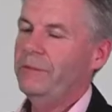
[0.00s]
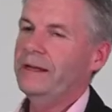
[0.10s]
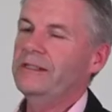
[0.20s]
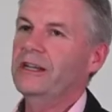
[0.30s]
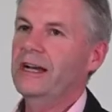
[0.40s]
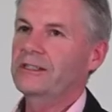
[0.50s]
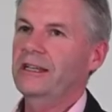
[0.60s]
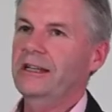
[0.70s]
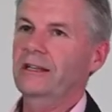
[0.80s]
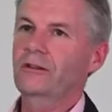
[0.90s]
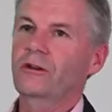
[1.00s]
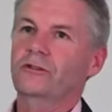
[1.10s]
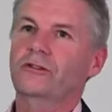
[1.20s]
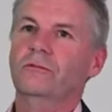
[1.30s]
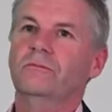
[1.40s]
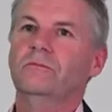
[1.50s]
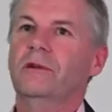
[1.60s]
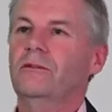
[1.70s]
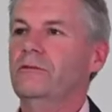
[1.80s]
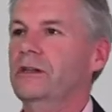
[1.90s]
better chance of getting a long-term
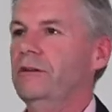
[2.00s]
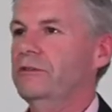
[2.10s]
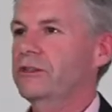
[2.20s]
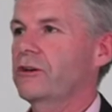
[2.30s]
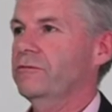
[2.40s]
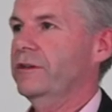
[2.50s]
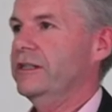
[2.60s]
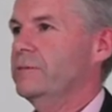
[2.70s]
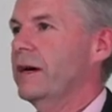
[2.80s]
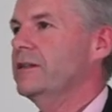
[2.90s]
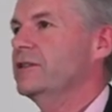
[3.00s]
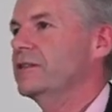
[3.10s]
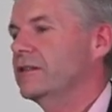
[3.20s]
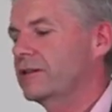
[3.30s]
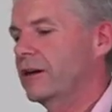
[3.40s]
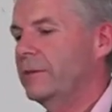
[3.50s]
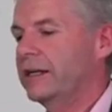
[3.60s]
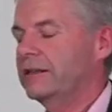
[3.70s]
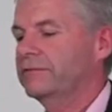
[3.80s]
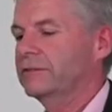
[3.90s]
re result for these patients. It's going to
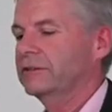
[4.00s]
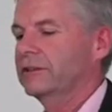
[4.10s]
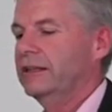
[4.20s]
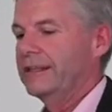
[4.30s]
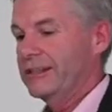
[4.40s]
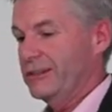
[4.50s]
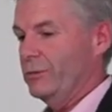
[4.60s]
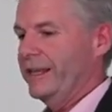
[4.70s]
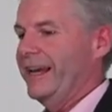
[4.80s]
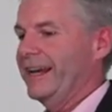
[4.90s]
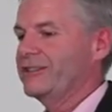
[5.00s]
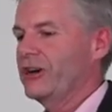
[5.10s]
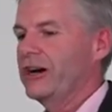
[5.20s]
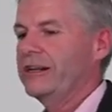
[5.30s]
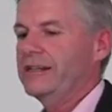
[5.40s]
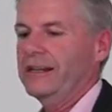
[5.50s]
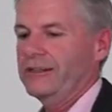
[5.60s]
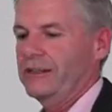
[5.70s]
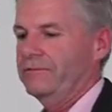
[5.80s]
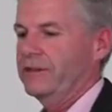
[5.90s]
make a difference. This is where the anxiety
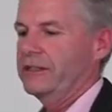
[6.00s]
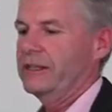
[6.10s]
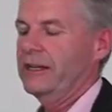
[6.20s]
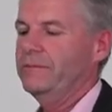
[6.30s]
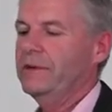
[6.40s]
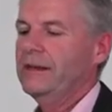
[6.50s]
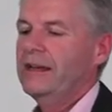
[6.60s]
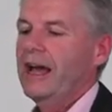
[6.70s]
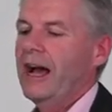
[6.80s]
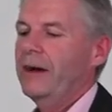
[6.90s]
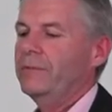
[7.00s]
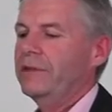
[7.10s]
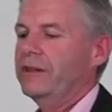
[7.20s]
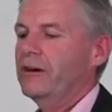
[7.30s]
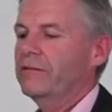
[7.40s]
kicks in for the team um, in the